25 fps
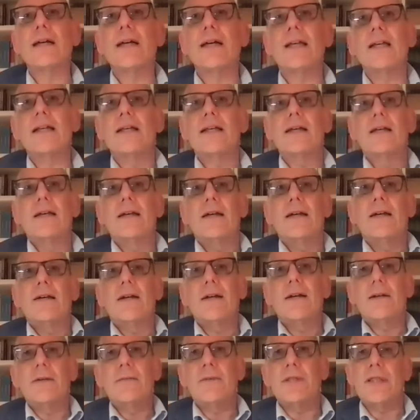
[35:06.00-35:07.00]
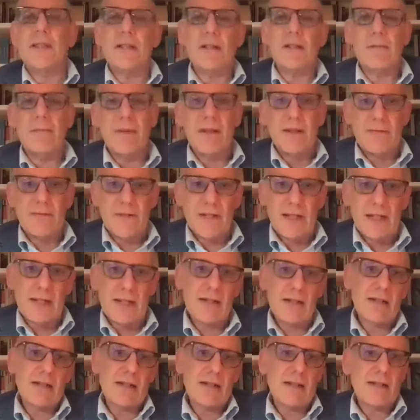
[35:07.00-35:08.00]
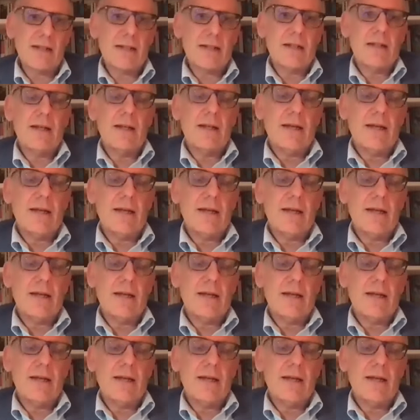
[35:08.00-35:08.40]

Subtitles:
it with a little bit of distance.